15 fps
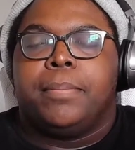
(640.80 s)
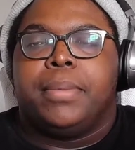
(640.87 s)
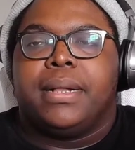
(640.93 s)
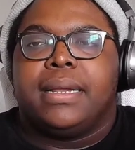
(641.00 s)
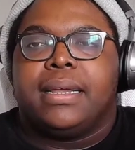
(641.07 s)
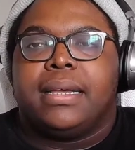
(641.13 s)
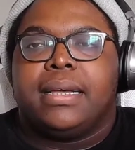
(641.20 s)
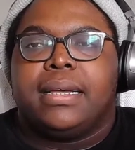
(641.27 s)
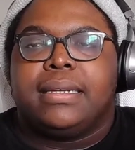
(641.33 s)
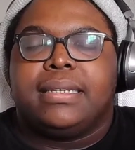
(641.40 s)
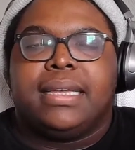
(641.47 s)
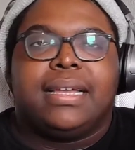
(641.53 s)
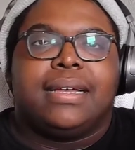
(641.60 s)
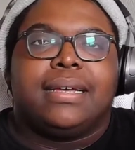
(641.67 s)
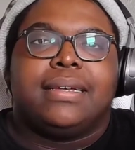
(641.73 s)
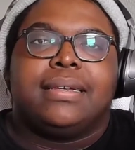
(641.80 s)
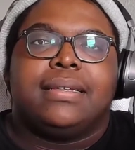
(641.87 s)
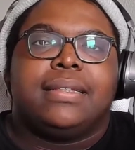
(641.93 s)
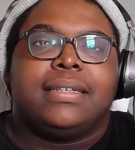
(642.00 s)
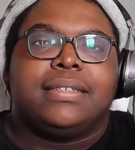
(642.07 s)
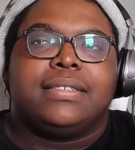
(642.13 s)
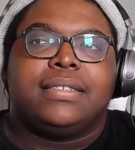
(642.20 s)
But uh, yeah,
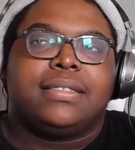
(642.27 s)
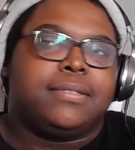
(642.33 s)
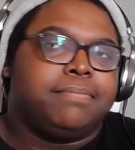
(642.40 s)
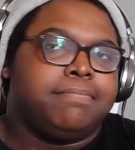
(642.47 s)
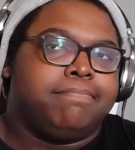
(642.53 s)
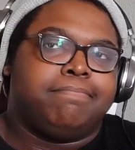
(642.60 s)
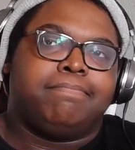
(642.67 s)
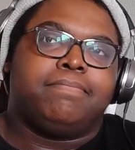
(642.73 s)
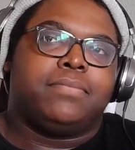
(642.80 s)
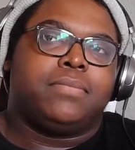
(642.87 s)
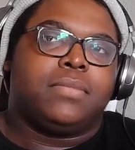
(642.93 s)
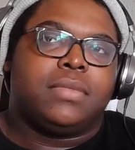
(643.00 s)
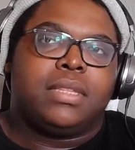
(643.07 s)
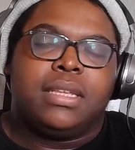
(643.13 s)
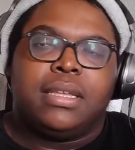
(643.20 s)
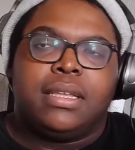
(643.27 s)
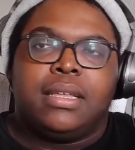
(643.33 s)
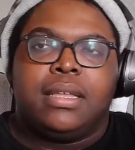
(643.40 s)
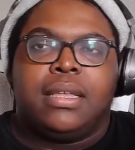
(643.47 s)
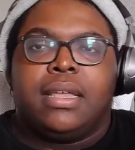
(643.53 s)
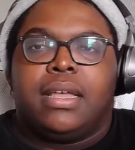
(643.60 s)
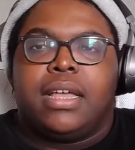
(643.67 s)
that's just,
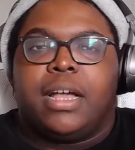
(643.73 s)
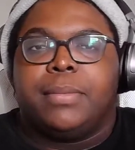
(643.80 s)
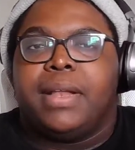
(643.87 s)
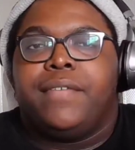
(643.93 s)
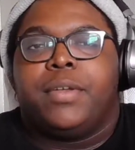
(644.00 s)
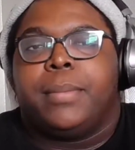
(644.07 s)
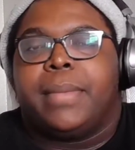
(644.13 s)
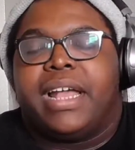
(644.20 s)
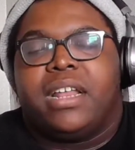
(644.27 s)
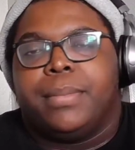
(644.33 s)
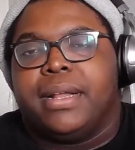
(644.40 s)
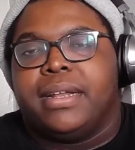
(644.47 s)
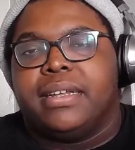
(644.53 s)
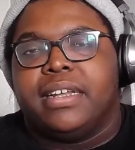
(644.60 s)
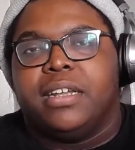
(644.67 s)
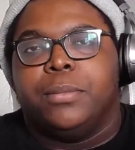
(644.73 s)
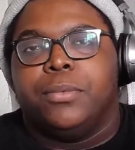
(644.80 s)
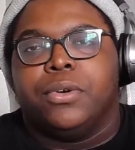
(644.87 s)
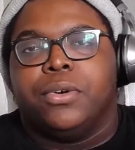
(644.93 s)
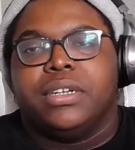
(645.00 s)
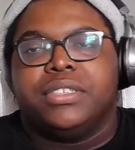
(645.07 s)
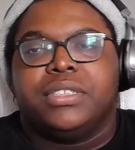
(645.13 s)
I'm not even mad about it
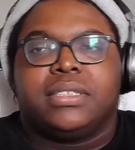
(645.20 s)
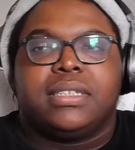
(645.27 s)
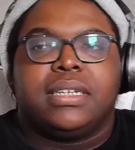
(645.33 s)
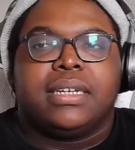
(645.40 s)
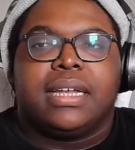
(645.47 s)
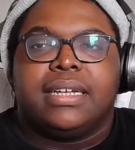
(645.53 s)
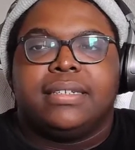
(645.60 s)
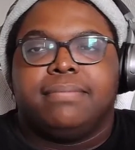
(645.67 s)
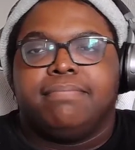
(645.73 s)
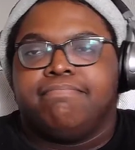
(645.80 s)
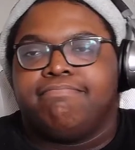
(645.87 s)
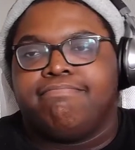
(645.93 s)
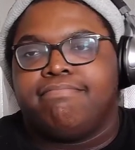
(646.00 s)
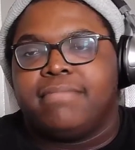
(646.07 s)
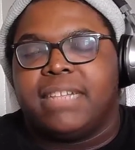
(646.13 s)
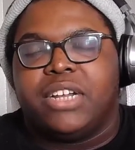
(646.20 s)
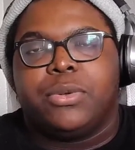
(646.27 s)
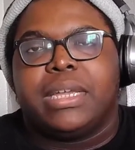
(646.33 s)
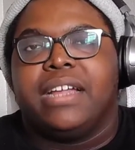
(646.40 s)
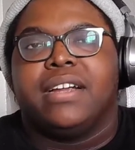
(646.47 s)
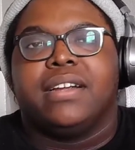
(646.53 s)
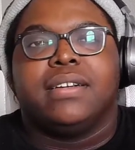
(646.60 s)
anymore. It's just like, I, I
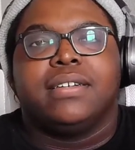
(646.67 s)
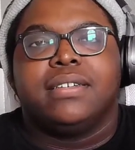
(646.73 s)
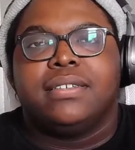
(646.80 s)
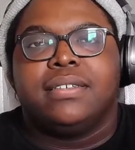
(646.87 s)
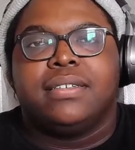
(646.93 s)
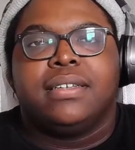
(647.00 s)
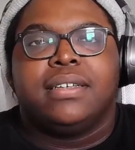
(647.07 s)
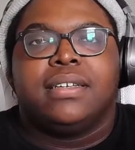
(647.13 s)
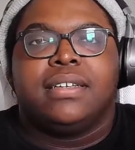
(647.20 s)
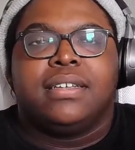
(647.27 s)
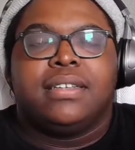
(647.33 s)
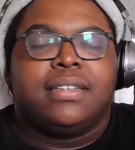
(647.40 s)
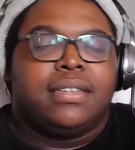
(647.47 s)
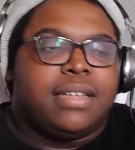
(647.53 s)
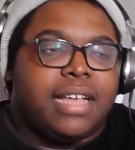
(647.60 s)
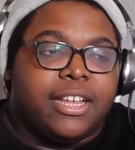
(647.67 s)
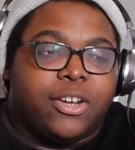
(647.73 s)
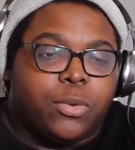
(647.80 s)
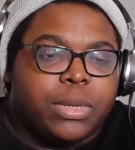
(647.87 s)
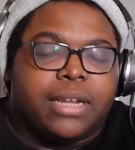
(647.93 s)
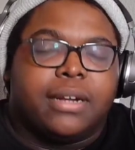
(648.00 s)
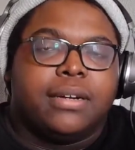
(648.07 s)
don't care. I
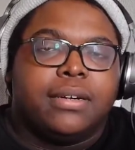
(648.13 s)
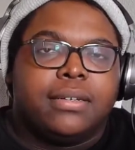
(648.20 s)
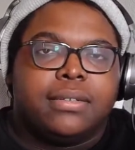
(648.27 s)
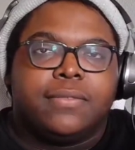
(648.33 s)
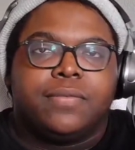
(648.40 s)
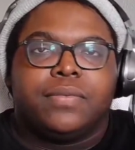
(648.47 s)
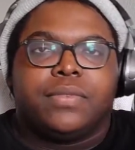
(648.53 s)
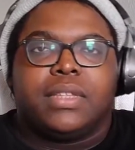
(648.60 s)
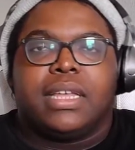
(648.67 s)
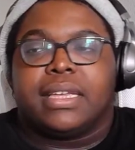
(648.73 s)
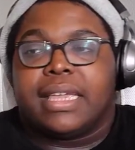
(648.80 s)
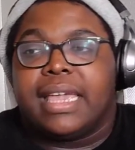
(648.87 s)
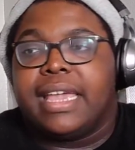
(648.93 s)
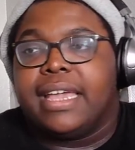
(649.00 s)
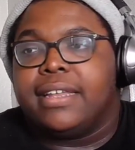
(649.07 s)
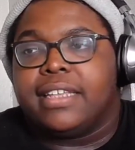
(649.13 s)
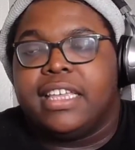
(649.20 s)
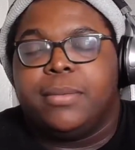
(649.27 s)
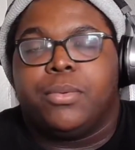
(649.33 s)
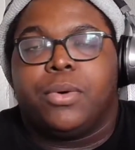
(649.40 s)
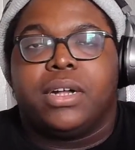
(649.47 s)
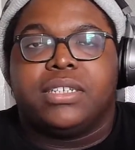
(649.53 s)
don't care. I can't
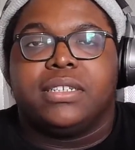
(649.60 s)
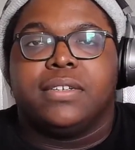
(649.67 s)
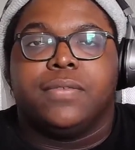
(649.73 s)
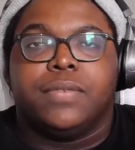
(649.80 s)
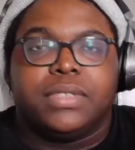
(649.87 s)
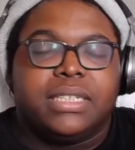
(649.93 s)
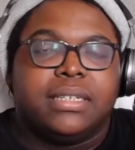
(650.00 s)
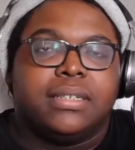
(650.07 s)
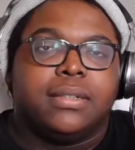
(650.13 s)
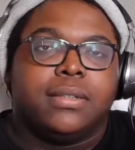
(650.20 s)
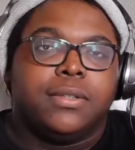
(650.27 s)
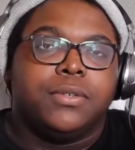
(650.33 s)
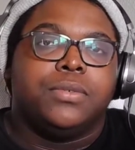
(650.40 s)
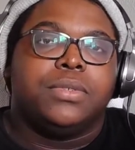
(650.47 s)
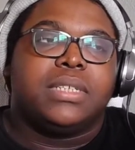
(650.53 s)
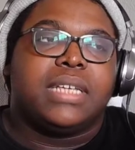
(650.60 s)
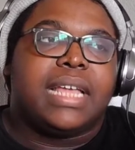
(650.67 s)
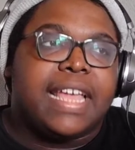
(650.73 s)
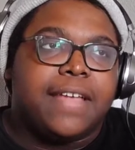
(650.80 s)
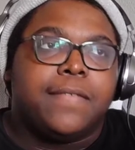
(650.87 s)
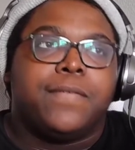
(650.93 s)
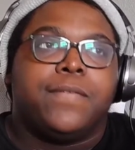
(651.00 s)
keep watching Vegeta lose
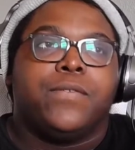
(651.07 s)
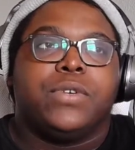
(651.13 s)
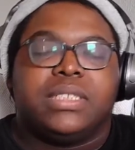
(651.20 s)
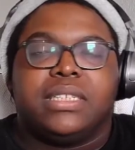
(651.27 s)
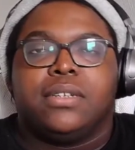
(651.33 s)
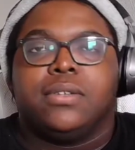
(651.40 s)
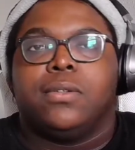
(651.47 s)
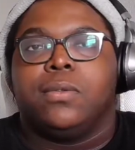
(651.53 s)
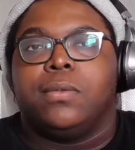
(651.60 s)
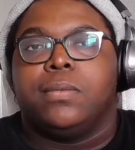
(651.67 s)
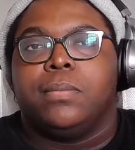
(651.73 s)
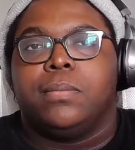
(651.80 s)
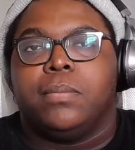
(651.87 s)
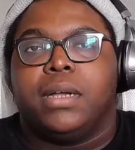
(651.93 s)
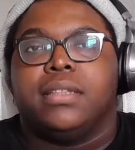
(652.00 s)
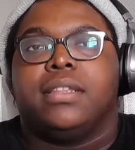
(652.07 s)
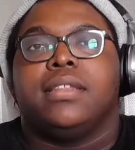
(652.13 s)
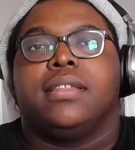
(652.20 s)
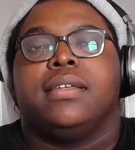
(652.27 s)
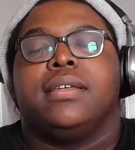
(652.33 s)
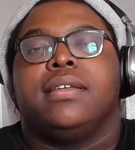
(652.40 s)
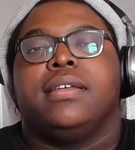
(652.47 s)
every single month,
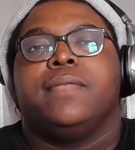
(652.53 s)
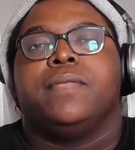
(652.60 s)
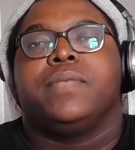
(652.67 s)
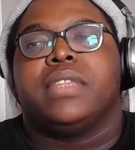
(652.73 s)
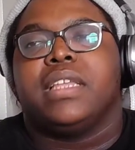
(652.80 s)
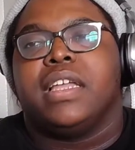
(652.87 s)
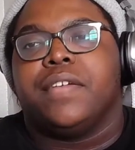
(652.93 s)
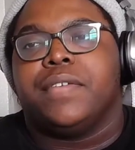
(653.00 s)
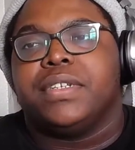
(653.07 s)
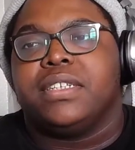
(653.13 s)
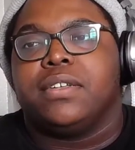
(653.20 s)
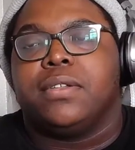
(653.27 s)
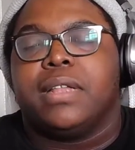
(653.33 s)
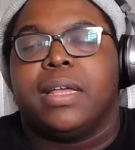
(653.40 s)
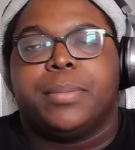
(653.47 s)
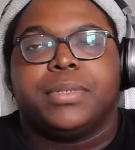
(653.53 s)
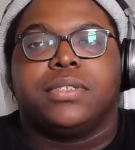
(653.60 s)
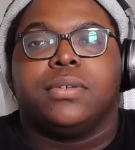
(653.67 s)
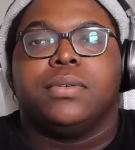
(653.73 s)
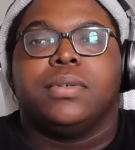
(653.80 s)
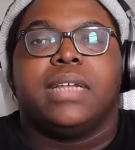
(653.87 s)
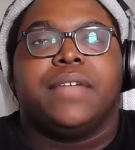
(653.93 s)
every single
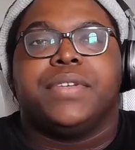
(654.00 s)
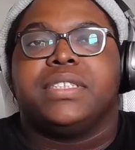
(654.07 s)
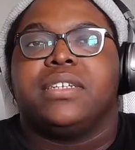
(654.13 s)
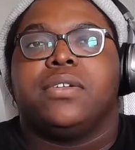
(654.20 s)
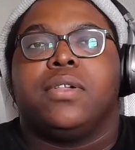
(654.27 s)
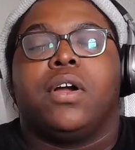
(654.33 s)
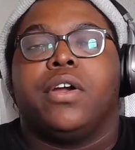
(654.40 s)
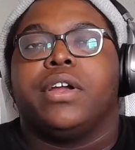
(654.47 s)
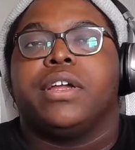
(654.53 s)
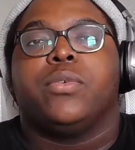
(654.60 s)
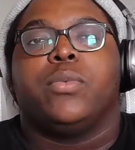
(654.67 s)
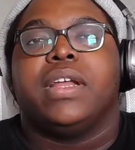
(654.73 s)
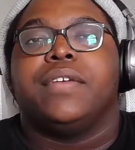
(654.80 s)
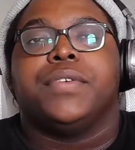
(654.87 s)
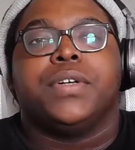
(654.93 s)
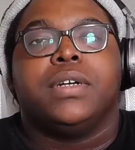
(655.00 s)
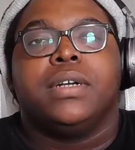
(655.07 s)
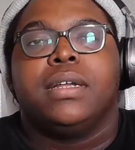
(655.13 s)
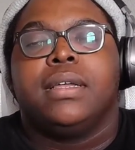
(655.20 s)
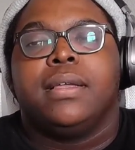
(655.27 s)
episode, every single arc, whatever.